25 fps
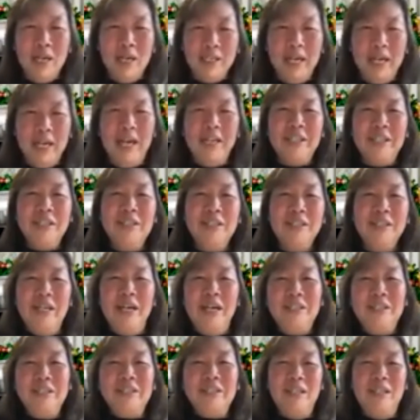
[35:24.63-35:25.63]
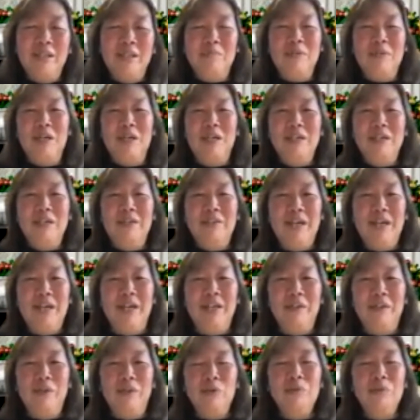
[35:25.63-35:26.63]
The other stigma
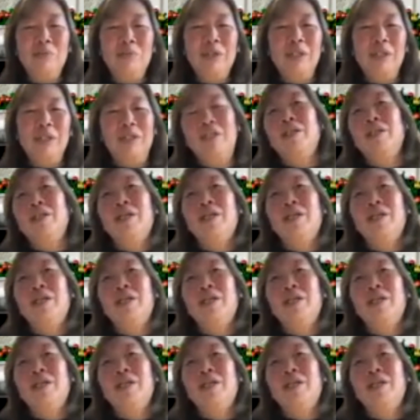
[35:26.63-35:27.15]
that women